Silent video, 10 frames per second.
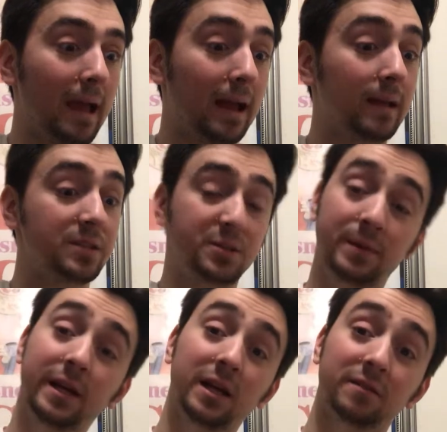And
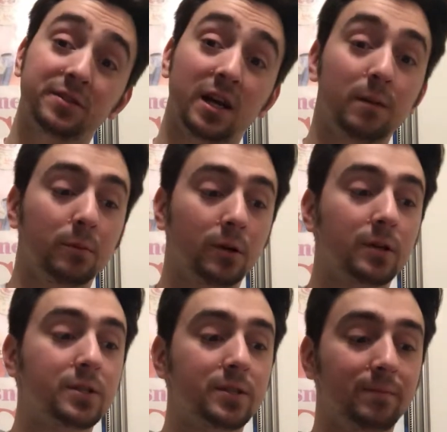speaking of signed
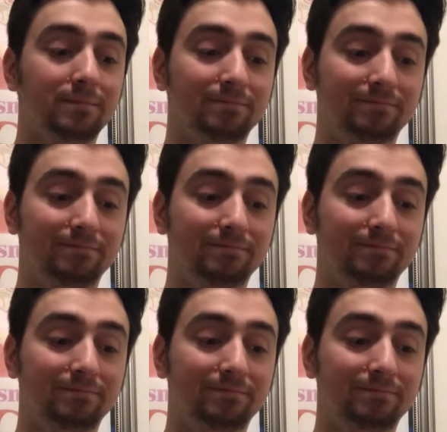books,